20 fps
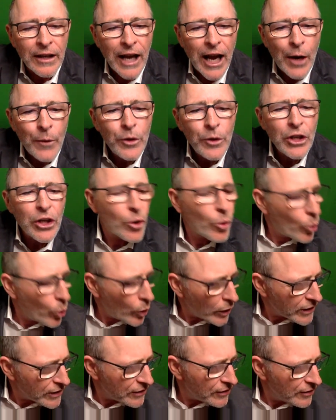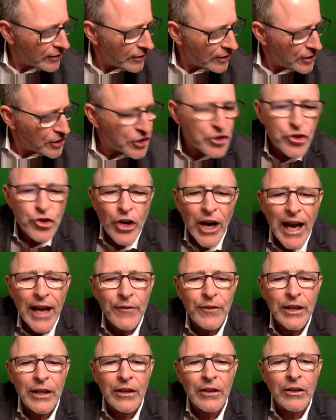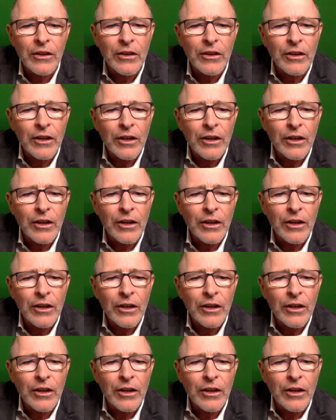I want to quit striving